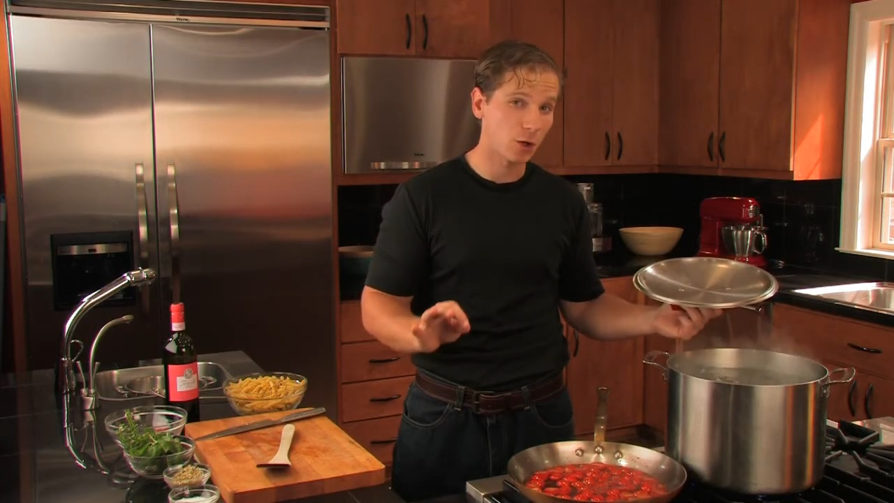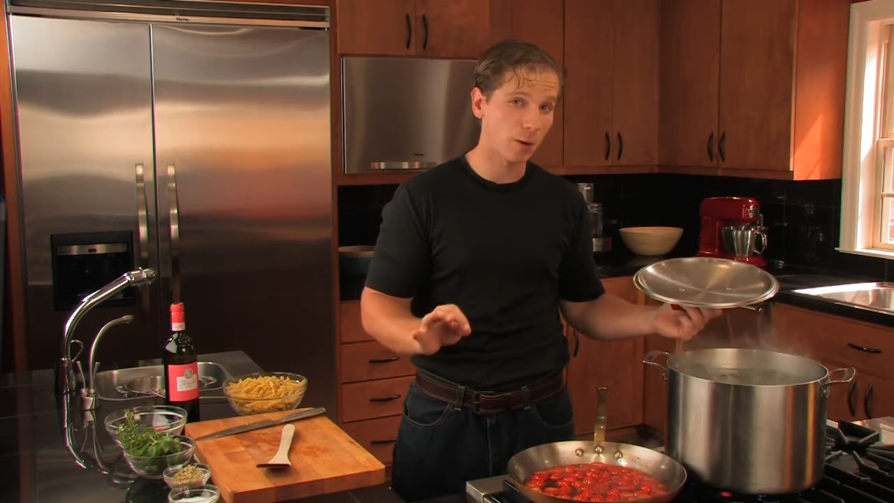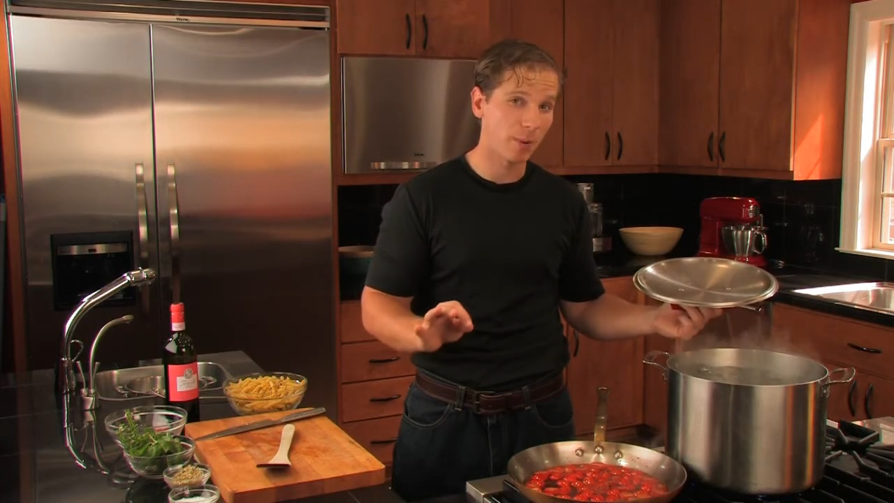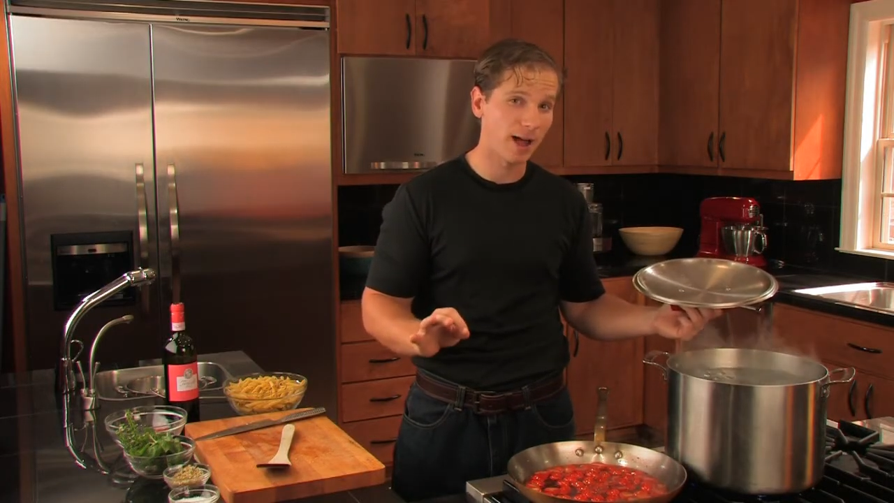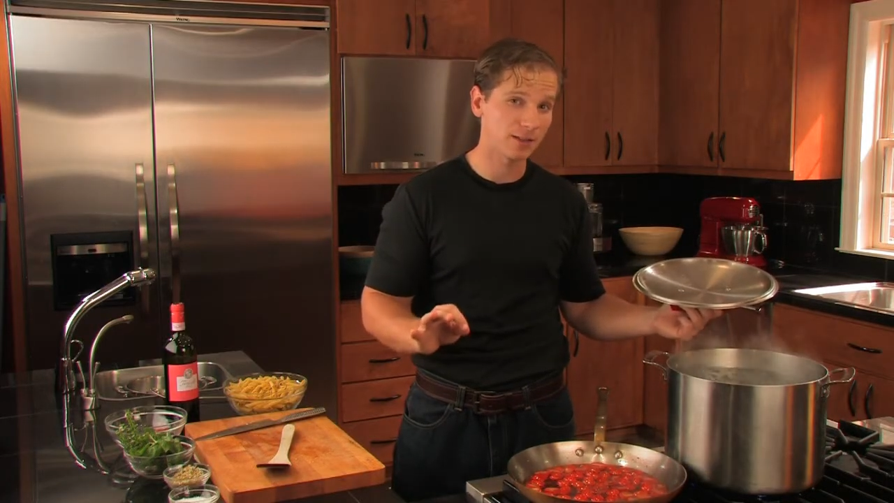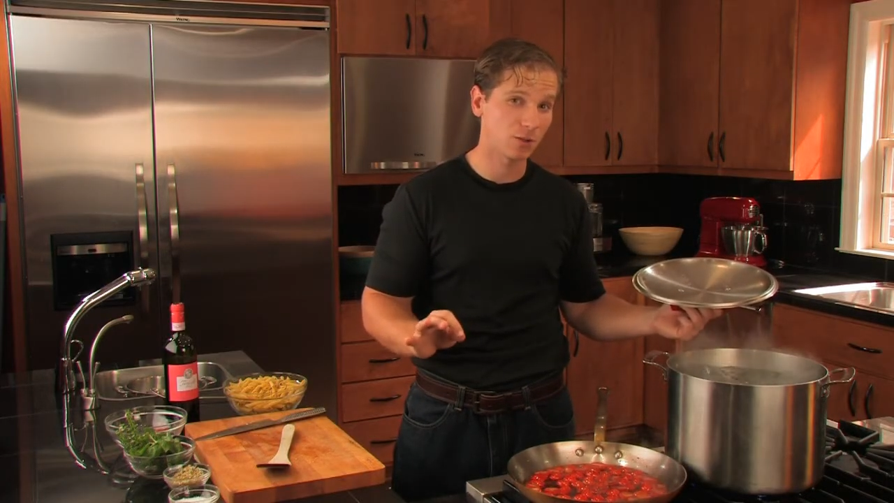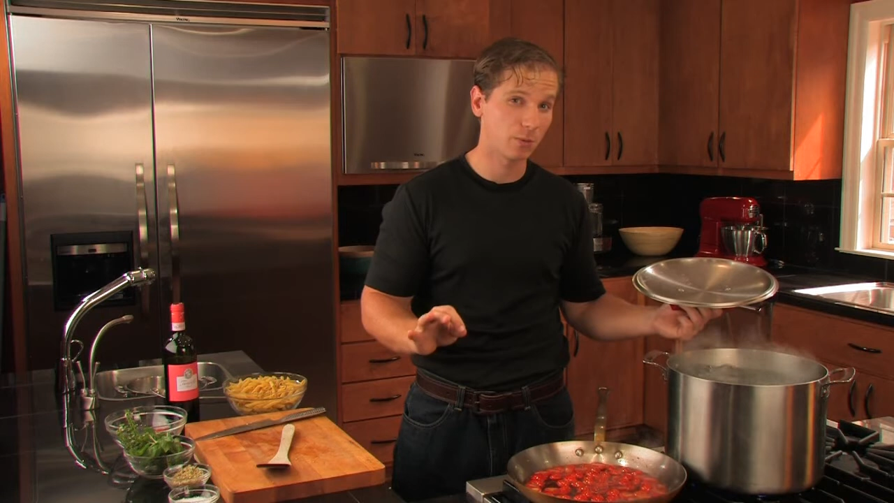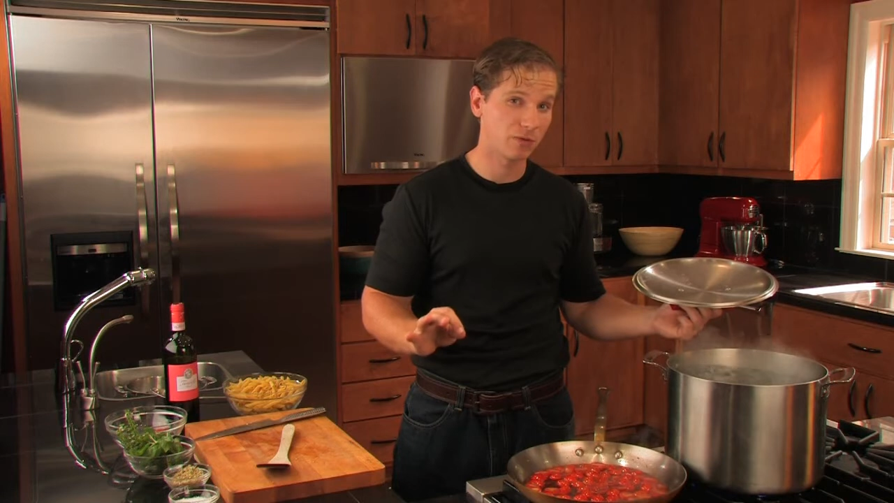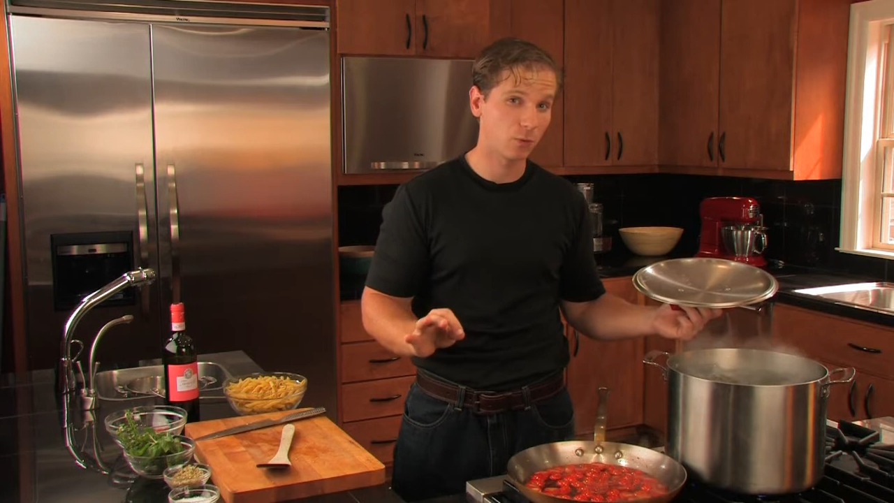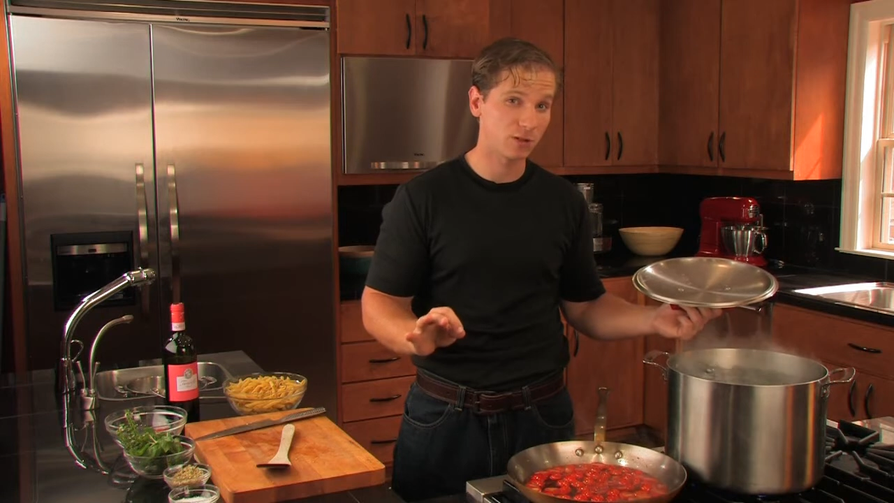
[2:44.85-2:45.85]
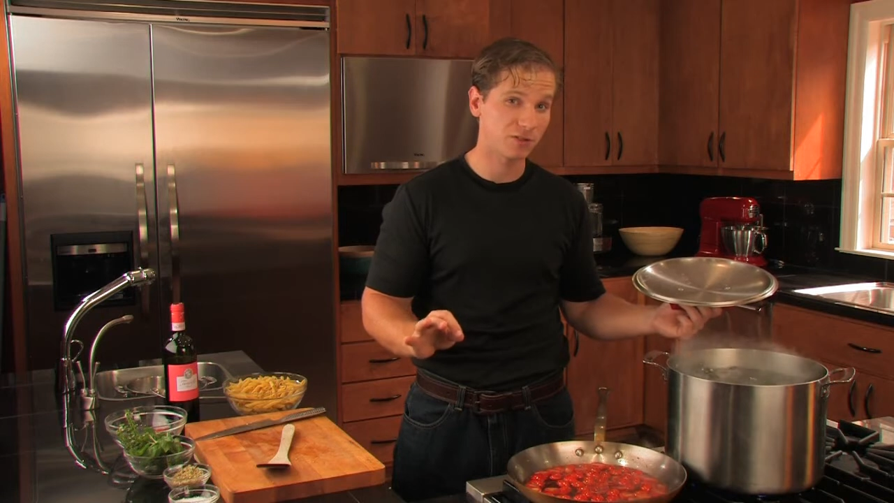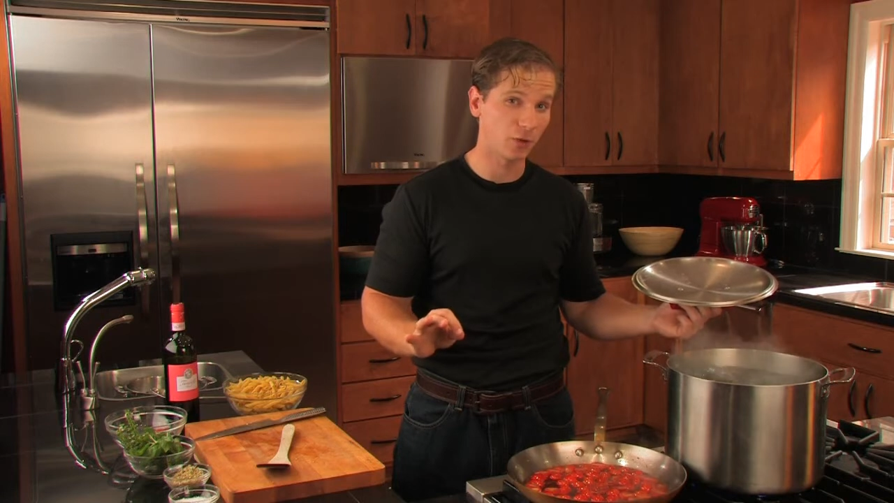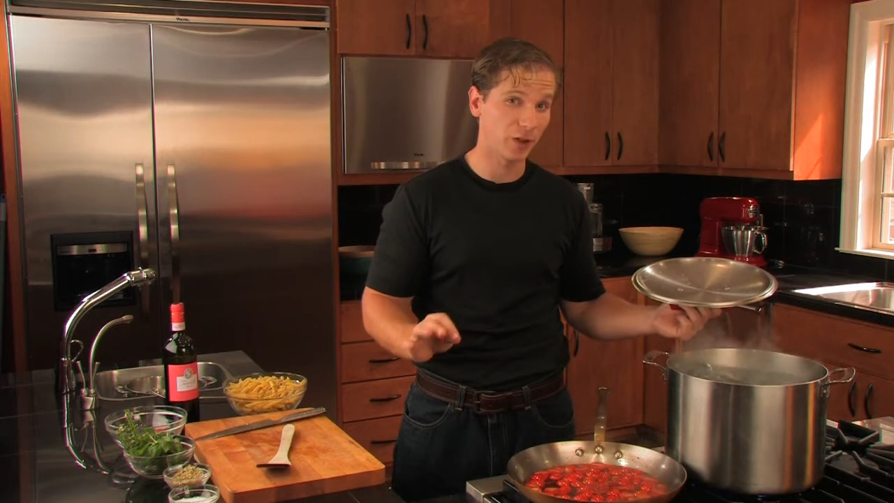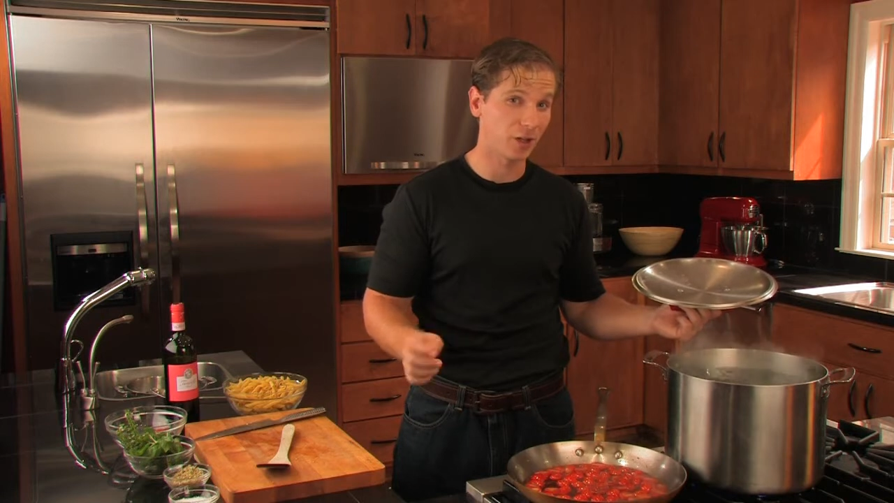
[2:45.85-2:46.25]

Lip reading: our pasta before it's fully